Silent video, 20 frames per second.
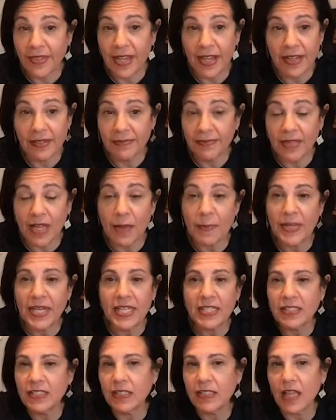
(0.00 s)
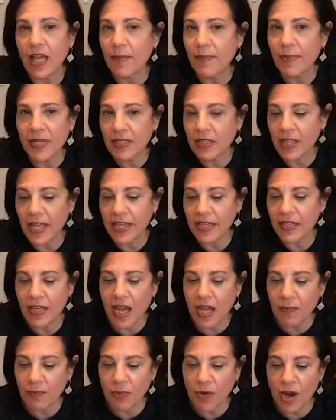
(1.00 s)
Yeah. I mean, it's a lot like
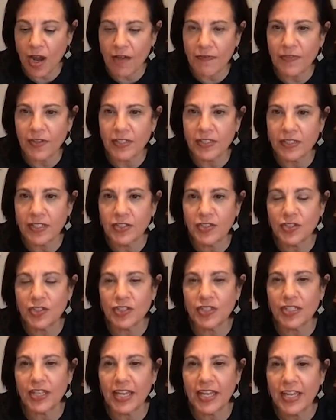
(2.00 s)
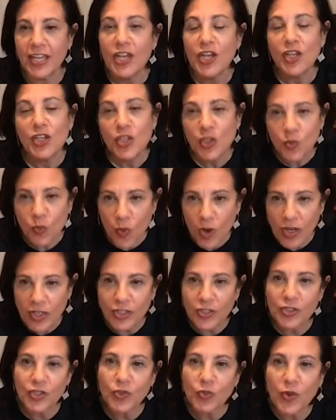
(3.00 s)
nonprofits. It's just like you
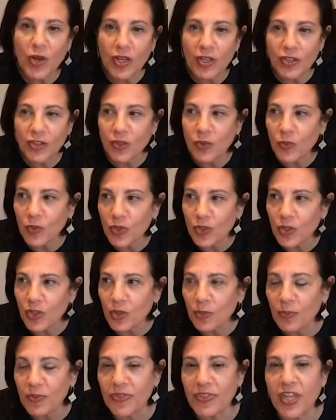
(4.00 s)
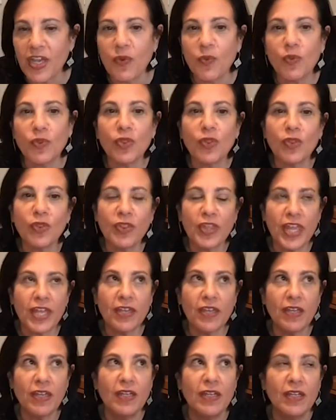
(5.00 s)
want to do well in the world, but they
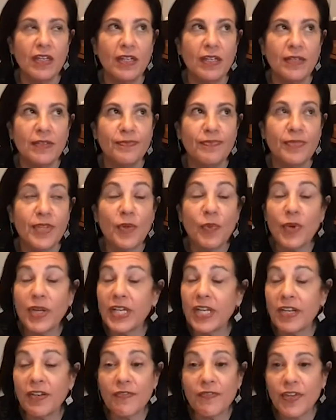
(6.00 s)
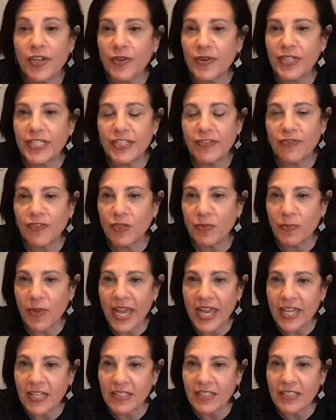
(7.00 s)
they run at a very different
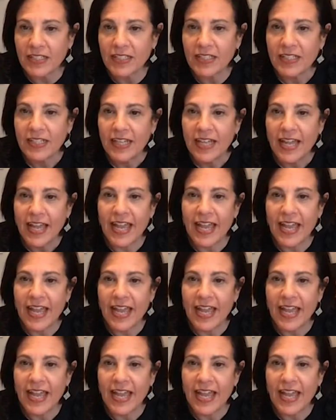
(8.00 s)
pace,